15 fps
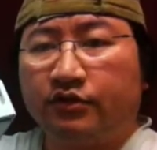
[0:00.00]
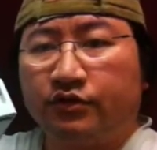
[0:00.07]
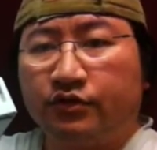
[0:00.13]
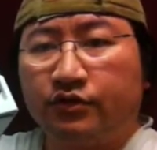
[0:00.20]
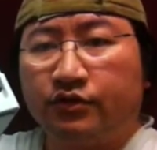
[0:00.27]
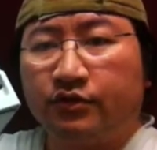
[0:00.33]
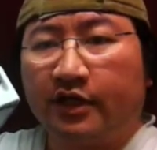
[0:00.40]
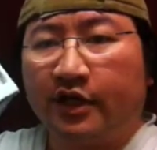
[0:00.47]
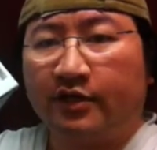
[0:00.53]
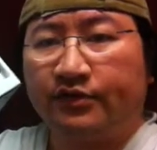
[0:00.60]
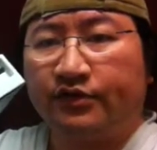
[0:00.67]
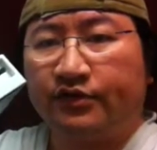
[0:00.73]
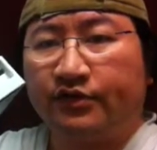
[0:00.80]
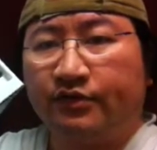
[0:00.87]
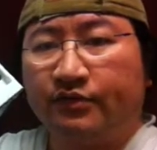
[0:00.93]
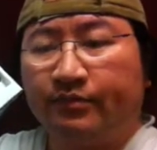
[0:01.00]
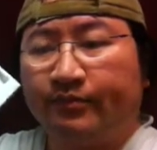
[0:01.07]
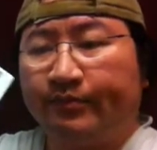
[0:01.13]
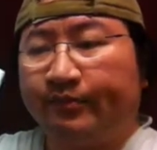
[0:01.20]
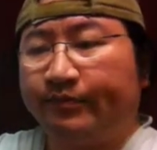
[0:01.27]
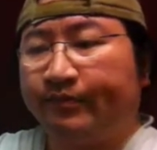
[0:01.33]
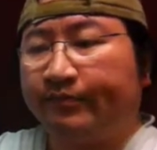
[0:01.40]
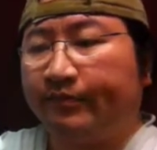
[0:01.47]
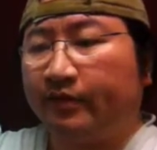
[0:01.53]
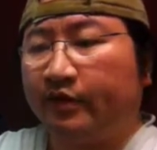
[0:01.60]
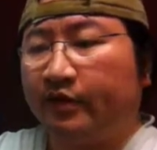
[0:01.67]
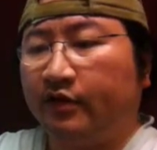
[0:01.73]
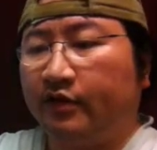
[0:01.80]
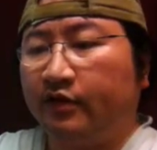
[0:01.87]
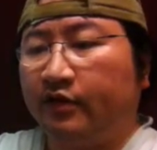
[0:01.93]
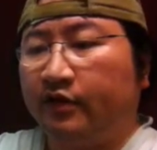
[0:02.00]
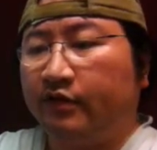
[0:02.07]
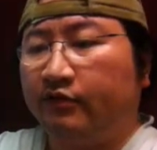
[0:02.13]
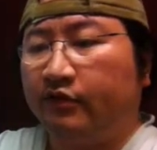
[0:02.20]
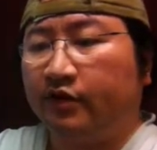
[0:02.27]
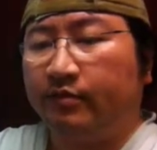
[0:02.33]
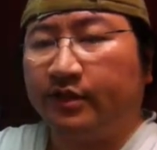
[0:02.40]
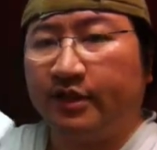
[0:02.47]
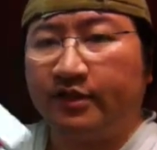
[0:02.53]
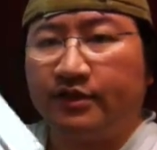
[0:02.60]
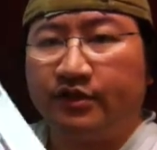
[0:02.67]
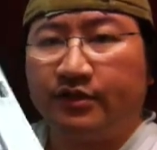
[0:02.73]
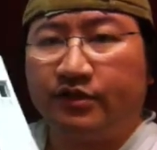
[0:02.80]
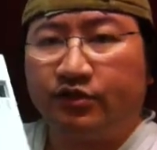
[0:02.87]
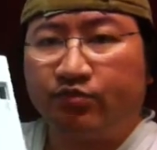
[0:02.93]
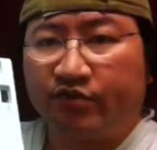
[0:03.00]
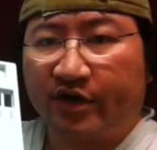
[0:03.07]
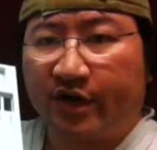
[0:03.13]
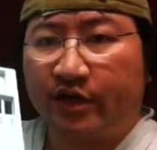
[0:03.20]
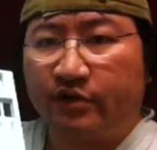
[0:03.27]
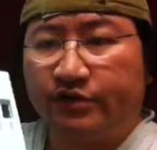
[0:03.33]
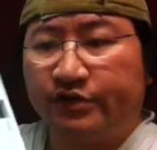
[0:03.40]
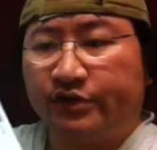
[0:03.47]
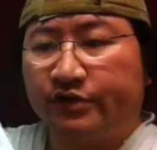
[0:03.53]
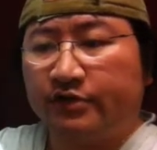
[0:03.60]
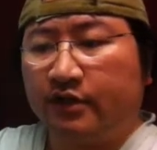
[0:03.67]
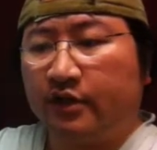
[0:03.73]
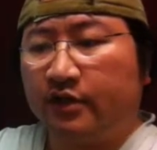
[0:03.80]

to get the ability to browse